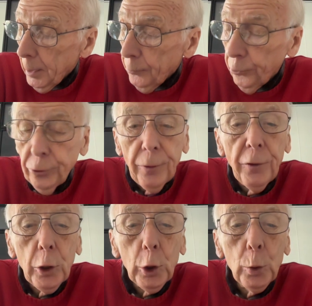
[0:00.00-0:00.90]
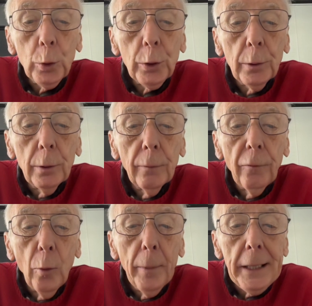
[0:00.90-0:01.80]
It's difficult
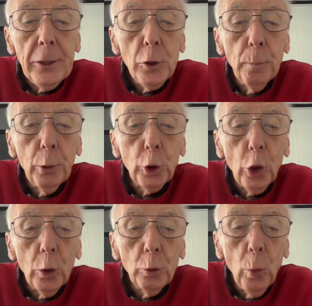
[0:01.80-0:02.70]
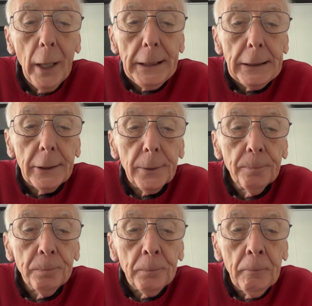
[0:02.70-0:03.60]
for me to put on weight.
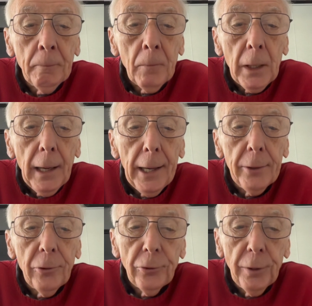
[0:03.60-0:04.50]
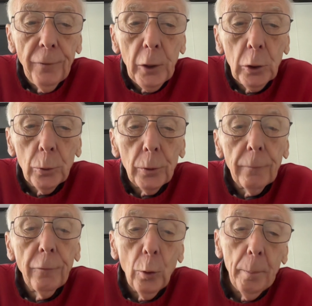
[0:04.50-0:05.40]
It's
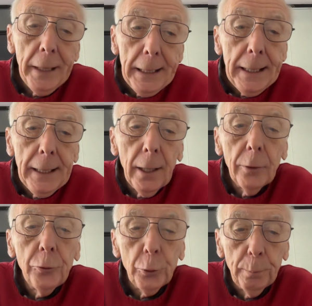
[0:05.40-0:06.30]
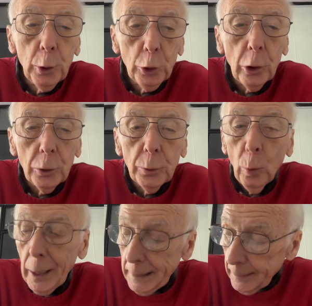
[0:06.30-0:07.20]
difficult for me to put
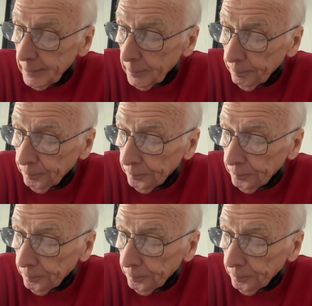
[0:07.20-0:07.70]
on weight.